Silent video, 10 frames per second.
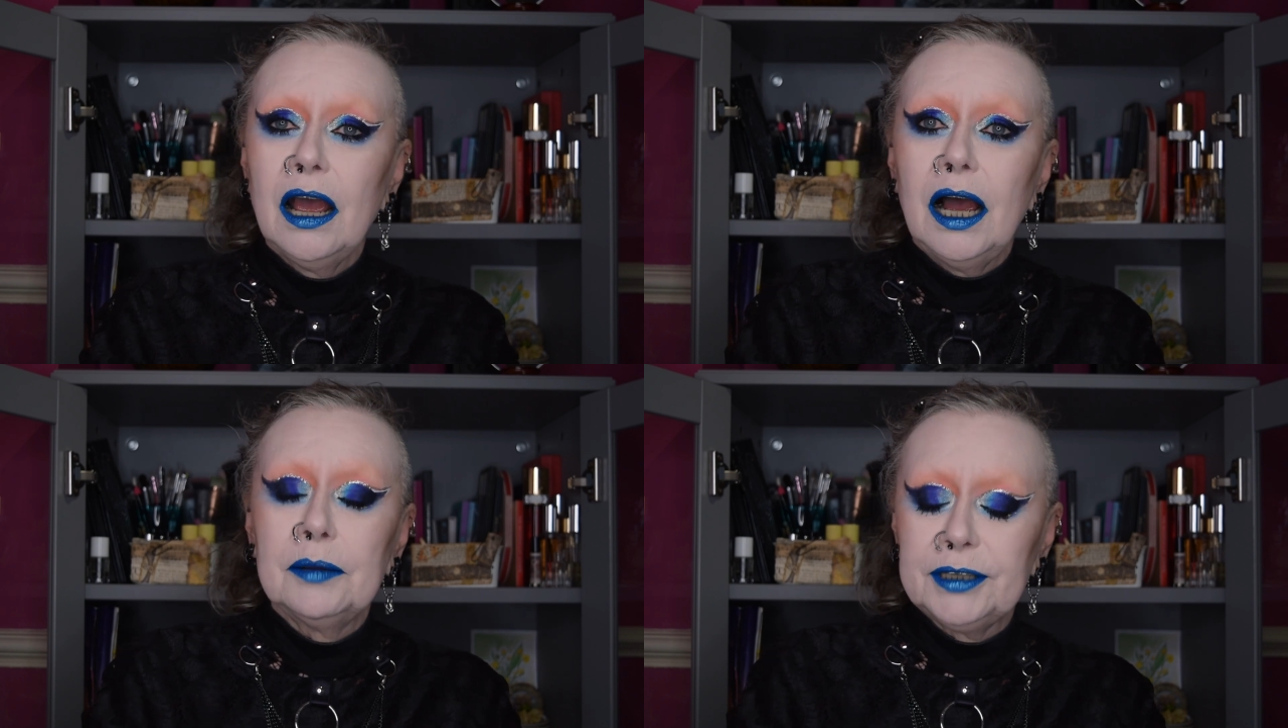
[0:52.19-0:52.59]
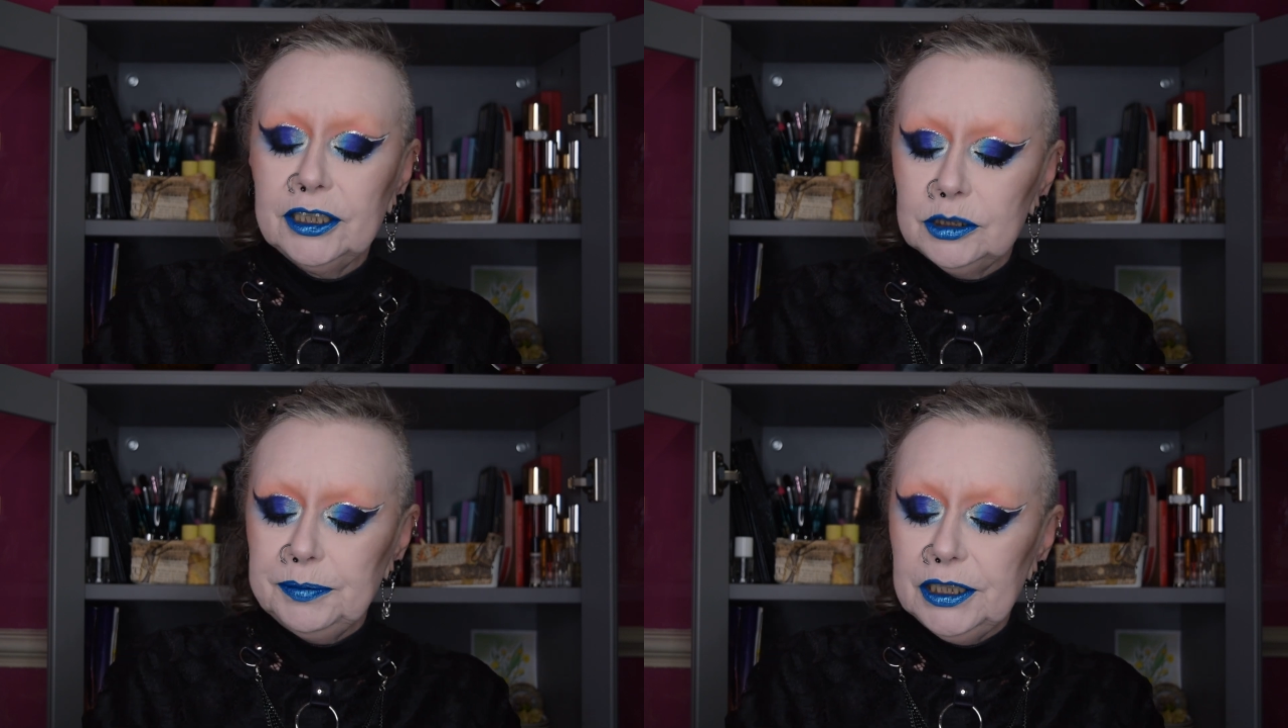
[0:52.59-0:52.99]
I'm
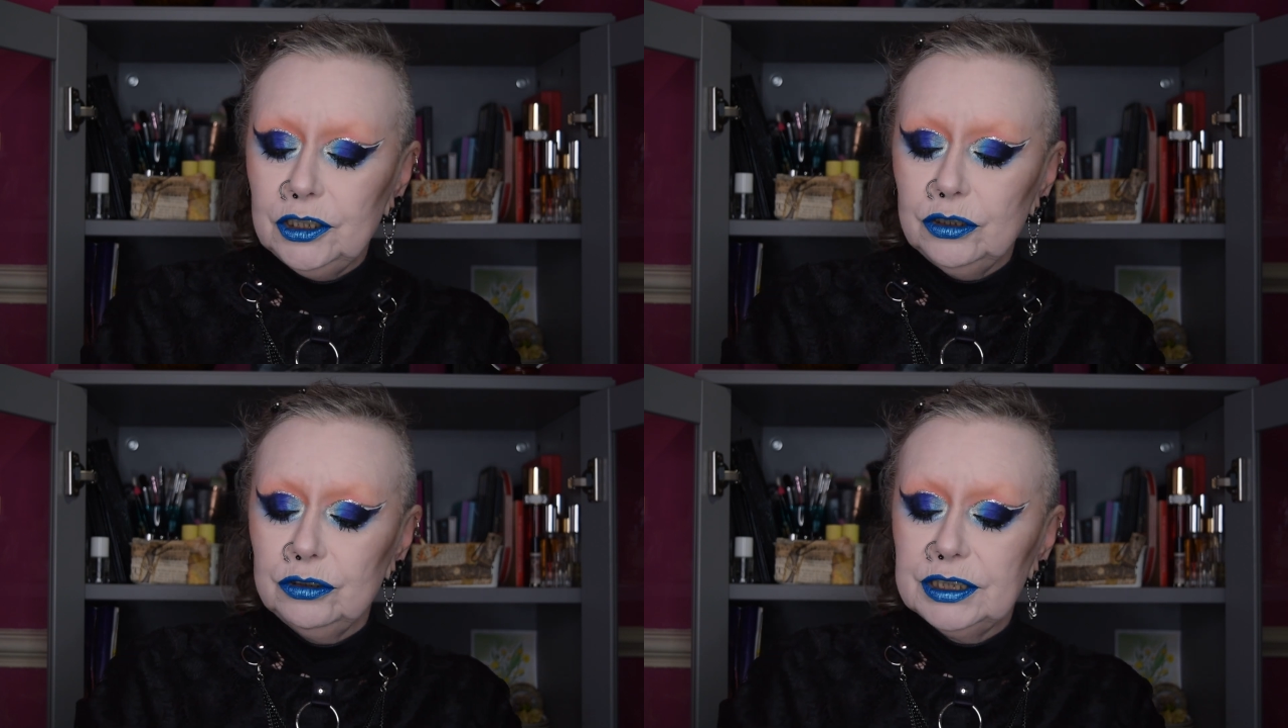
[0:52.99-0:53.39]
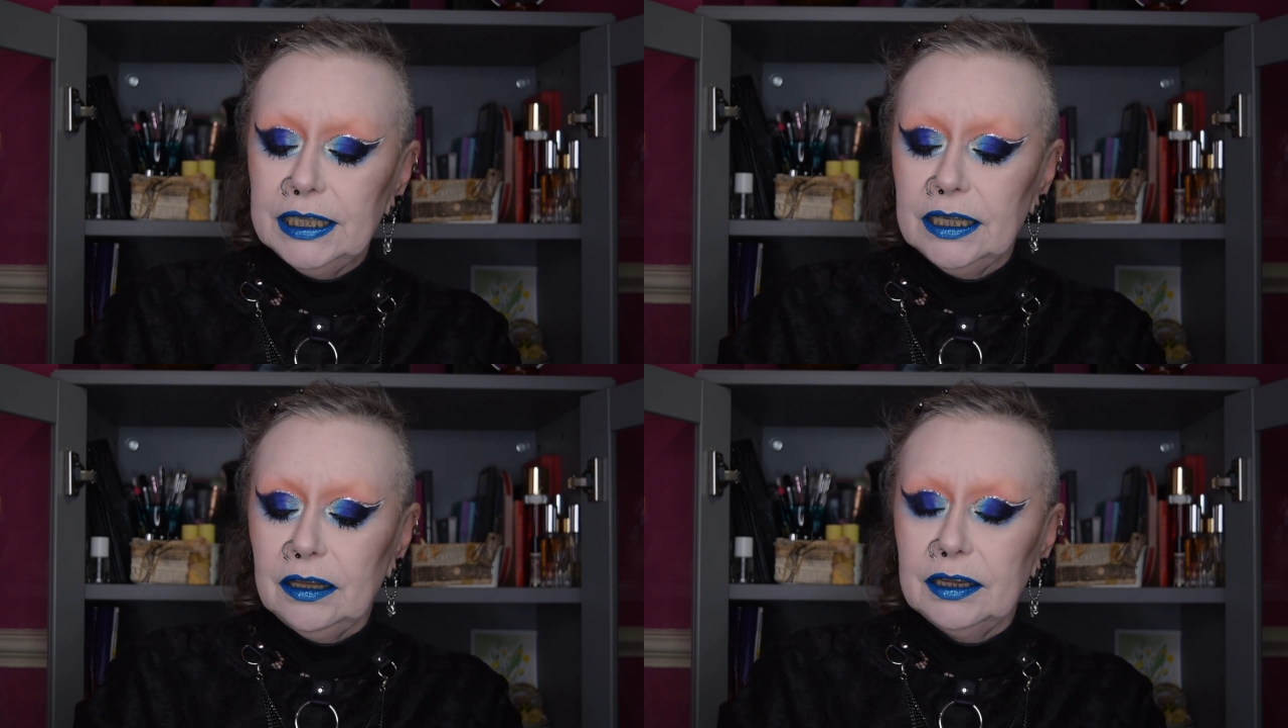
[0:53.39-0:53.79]
going to be
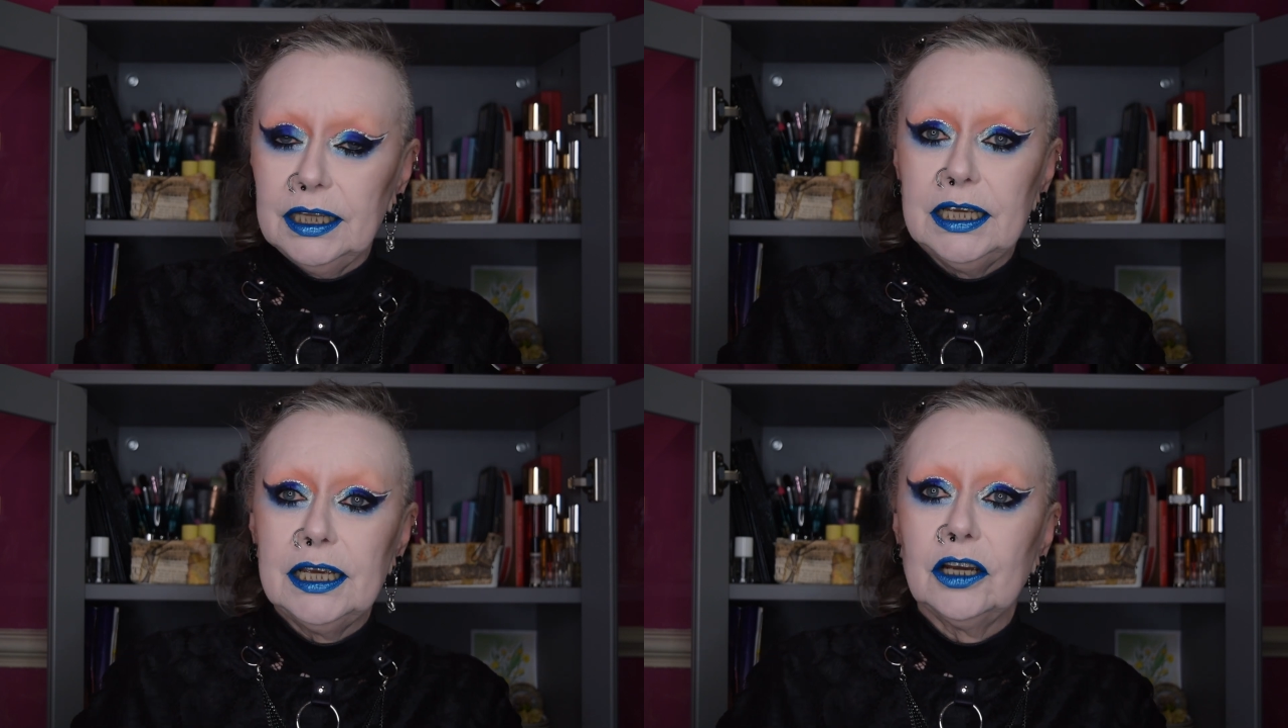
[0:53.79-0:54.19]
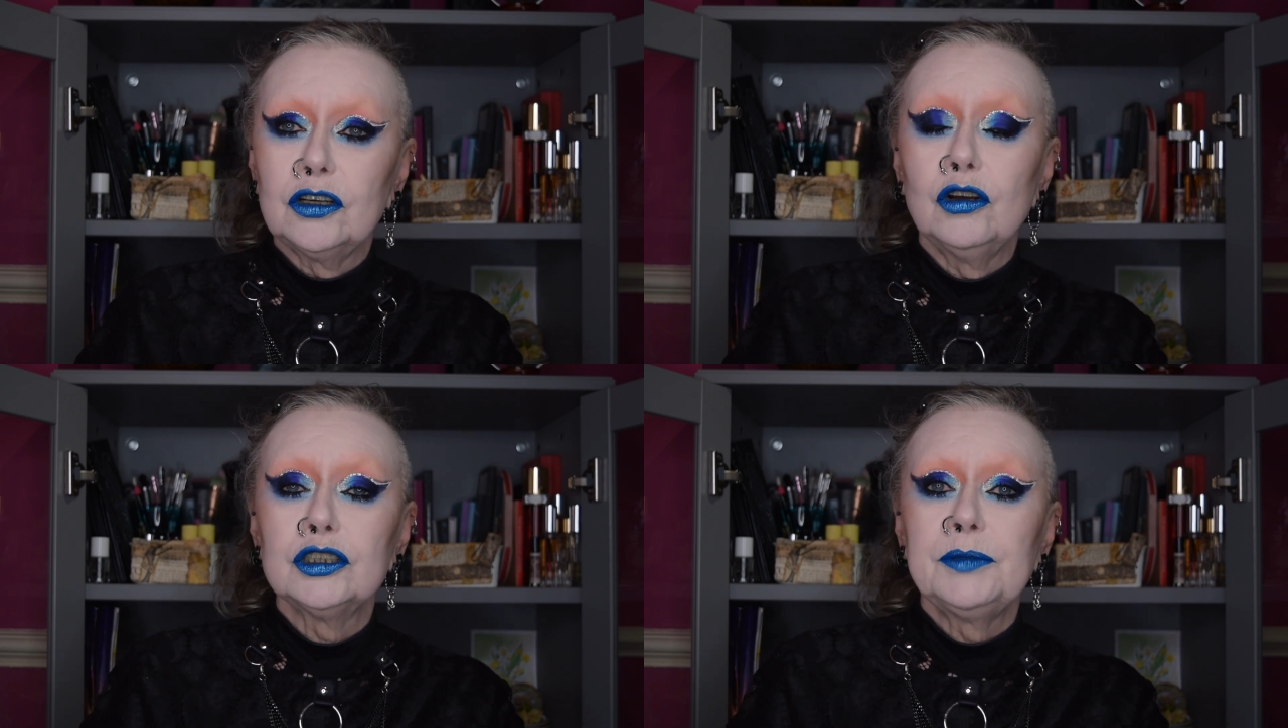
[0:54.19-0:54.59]
using the
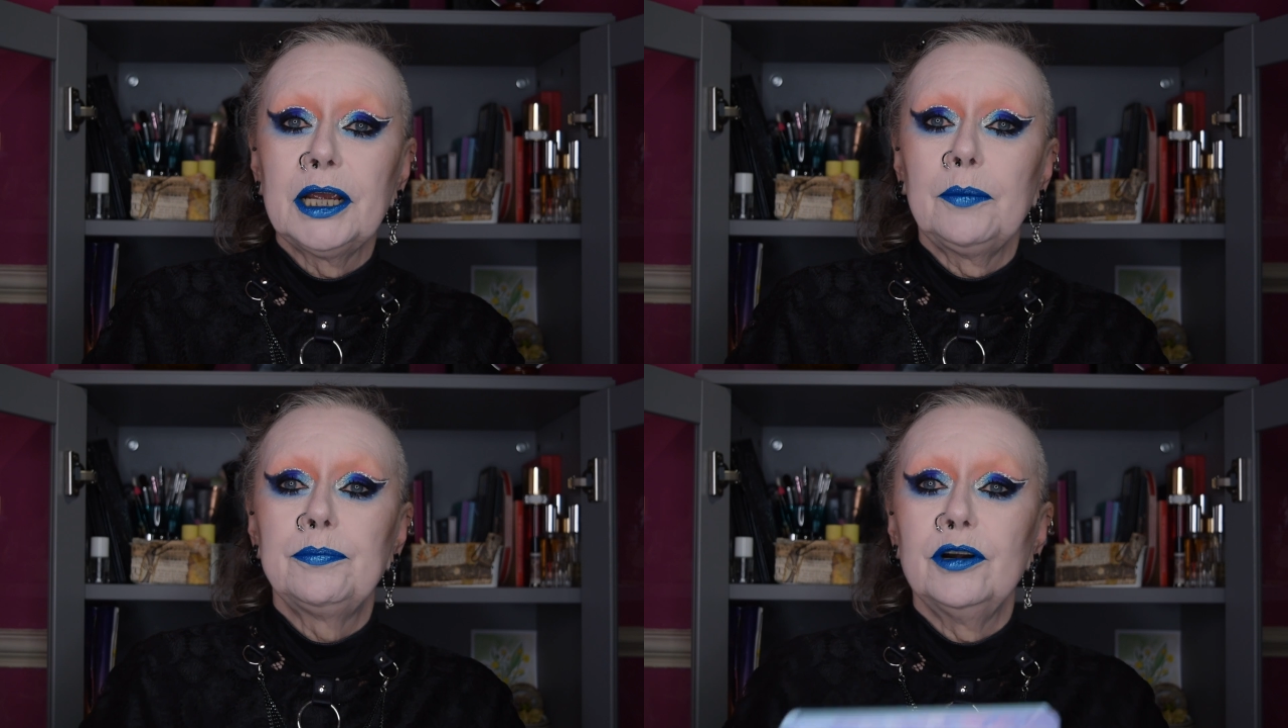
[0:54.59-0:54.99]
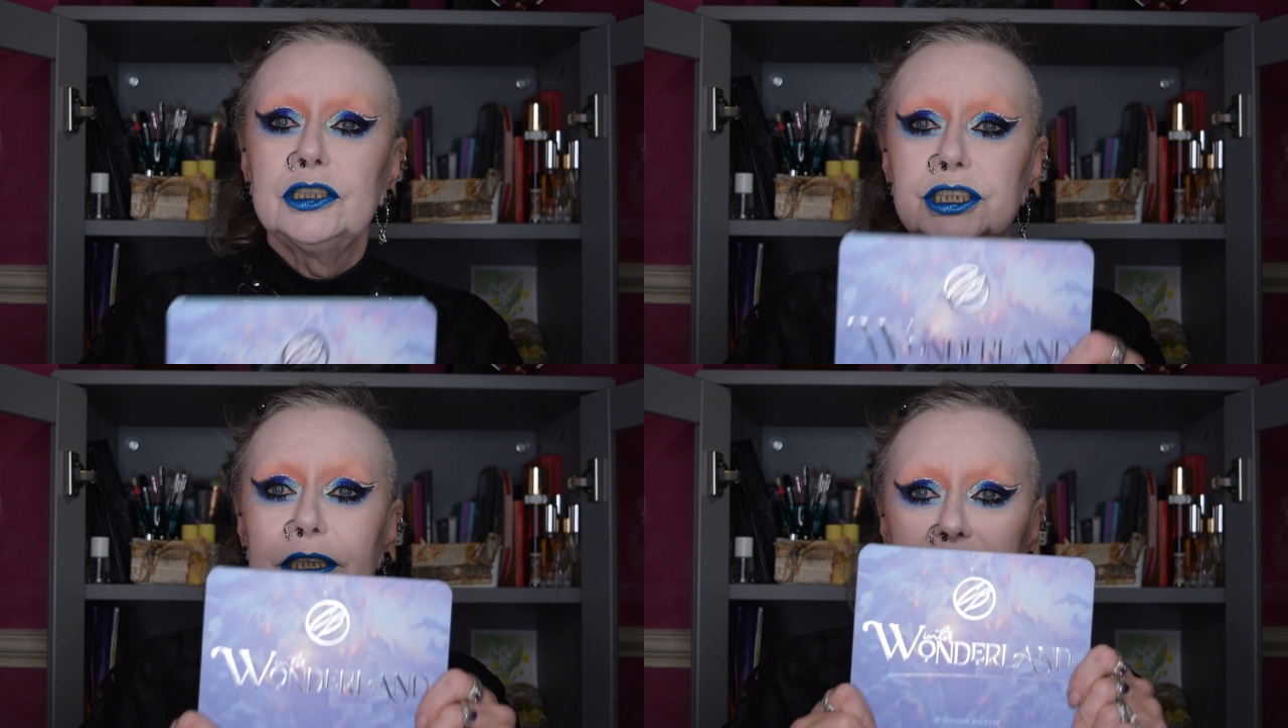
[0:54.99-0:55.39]
Cosmic
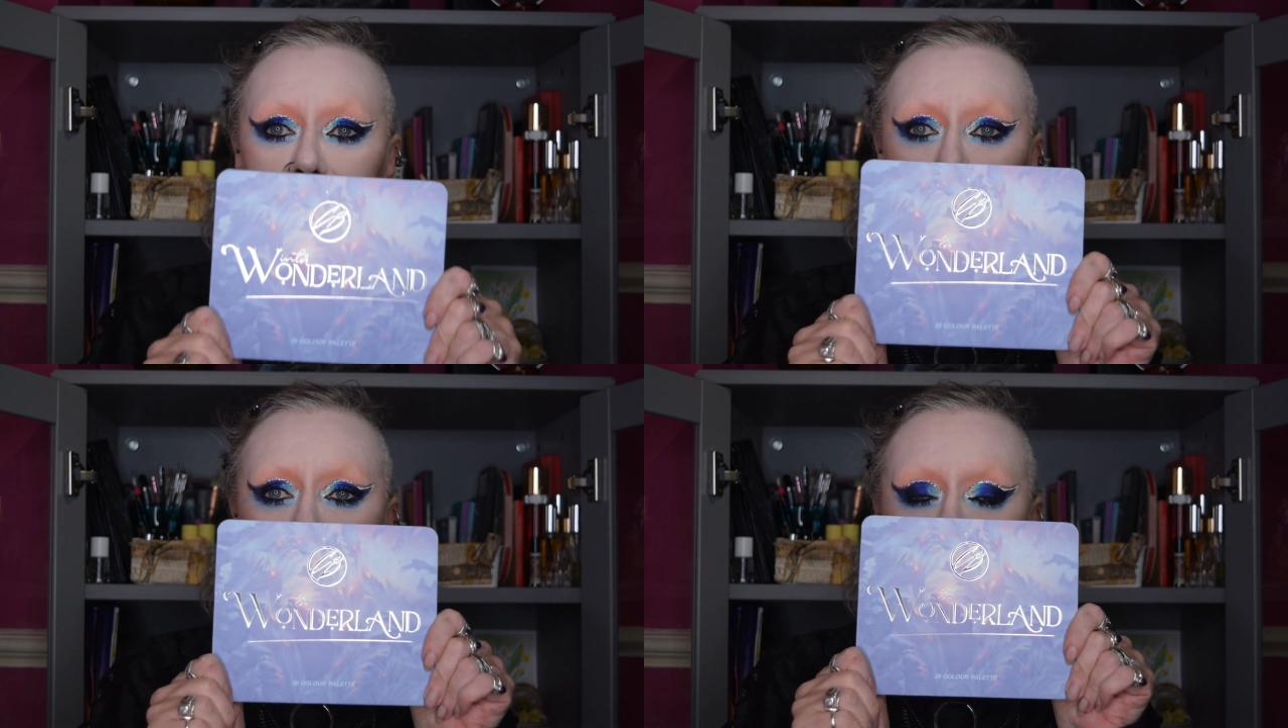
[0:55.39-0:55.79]
Brushes